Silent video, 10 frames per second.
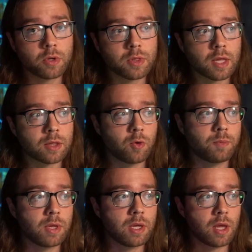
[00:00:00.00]
that there'll
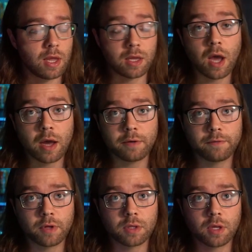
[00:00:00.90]
be a conflict on